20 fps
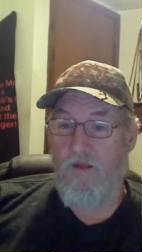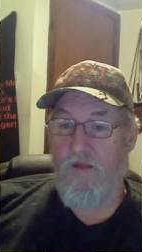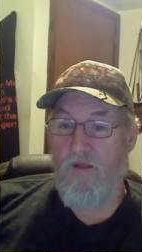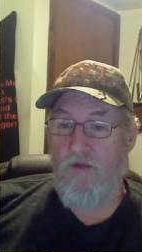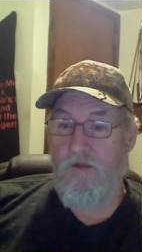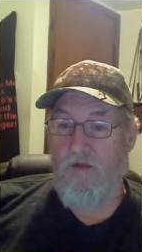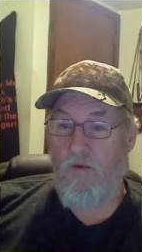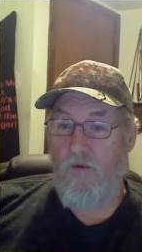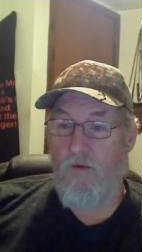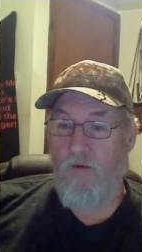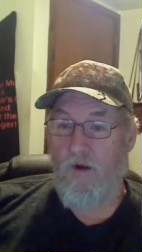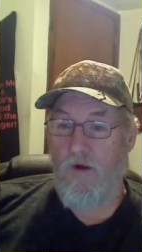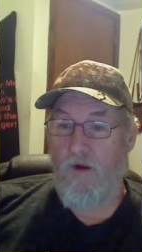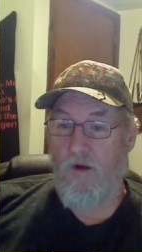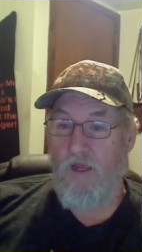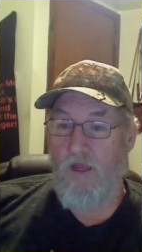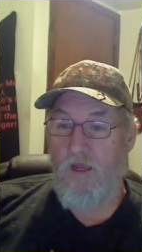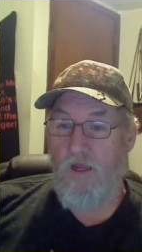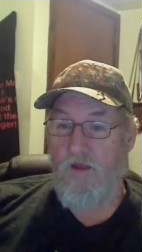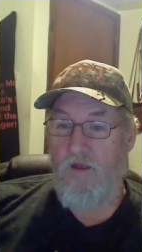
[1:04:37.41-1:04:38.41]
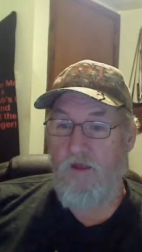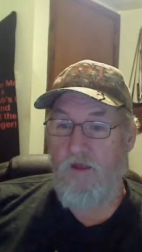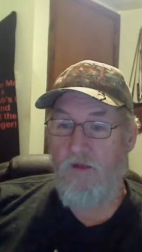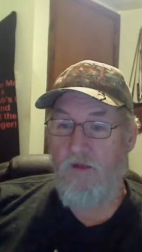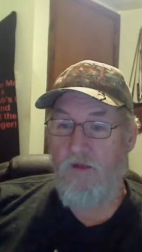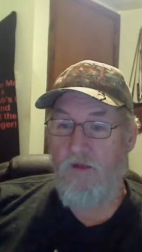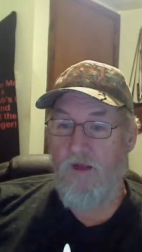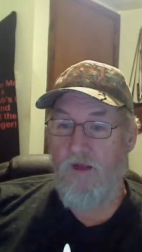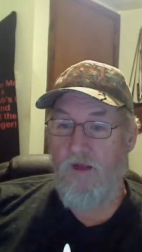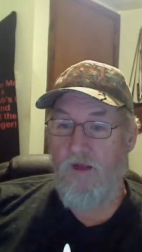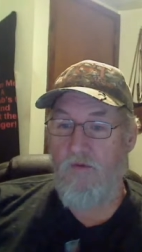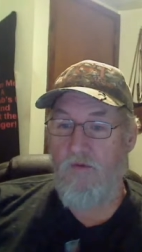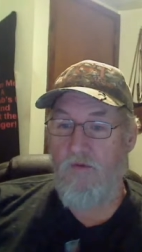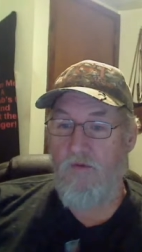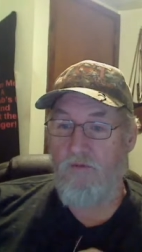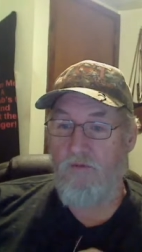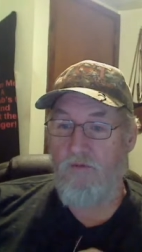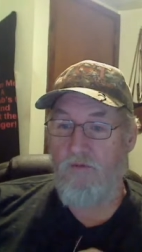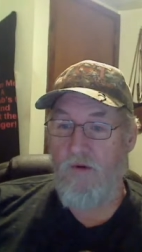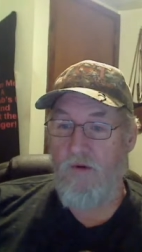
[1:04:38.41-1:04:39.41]
Delaware County had a bad
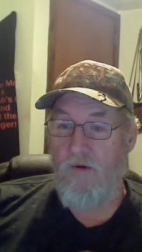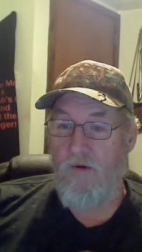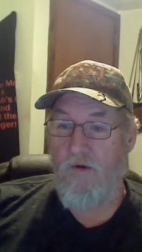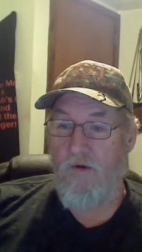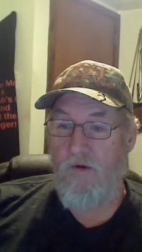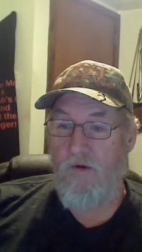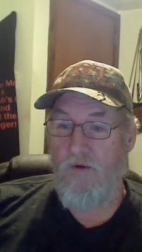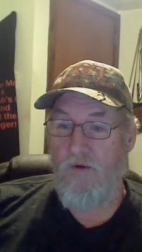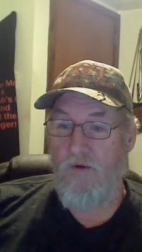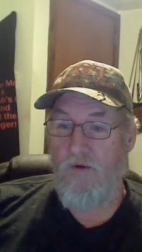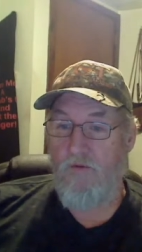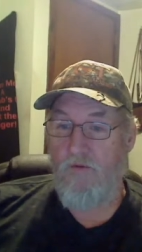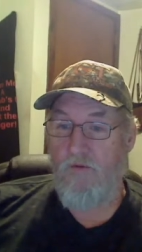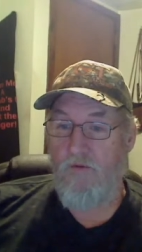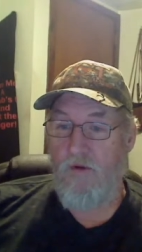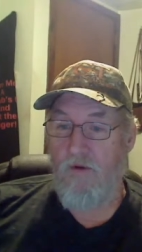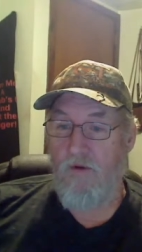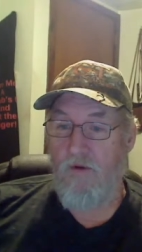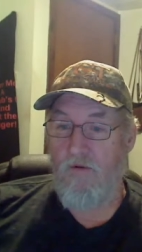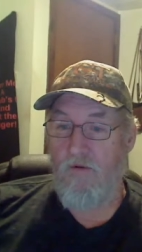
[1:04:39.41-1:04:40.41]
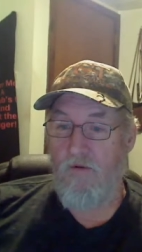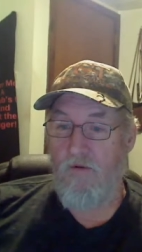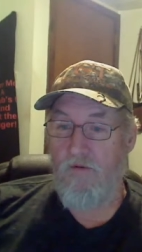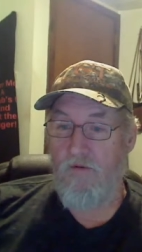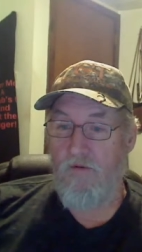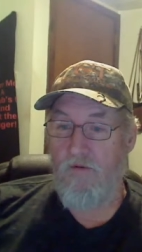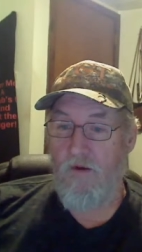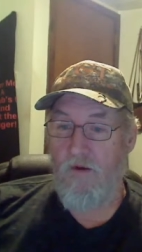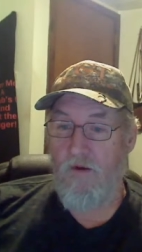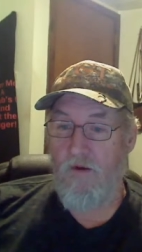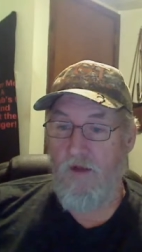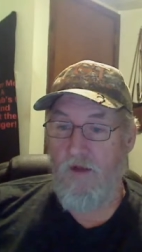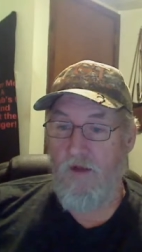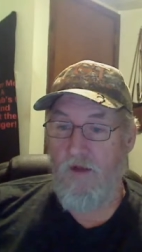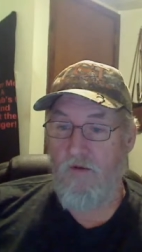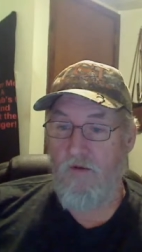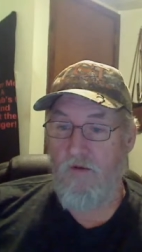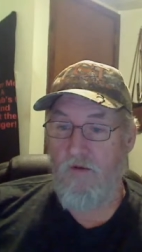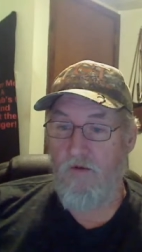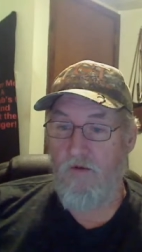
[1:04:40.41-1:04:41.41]
storm 25 years ago. Shut down.